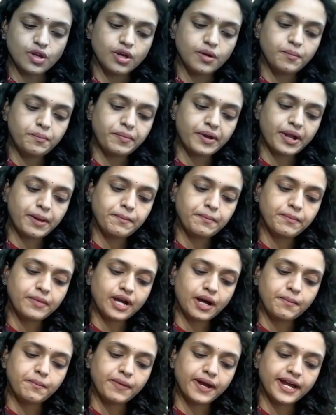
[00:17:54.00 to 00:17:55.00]
from
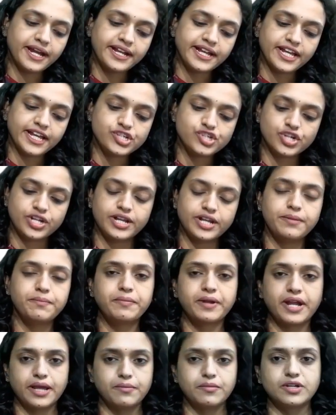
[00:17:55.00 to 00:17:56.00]
combined etcher and
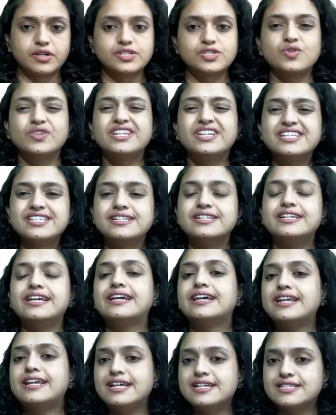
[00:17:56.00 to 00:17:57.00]
primer. So this
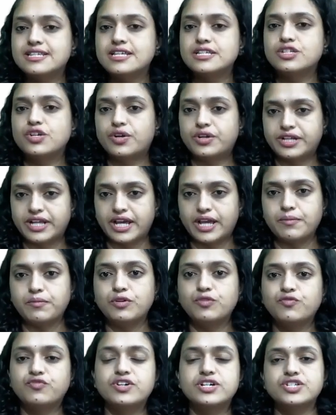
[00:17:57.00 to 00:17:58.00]
decreases your time.
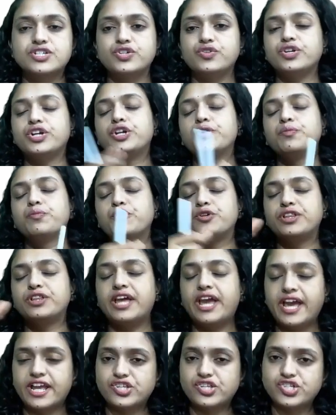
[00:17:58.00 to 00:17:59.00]
First you need to put the
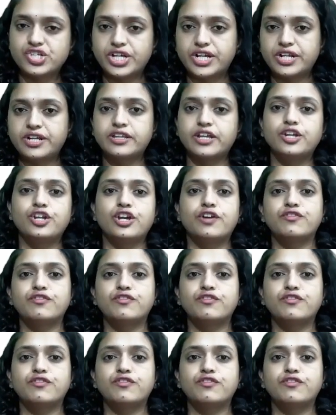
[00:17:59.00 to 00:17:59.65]
etchant, then you have to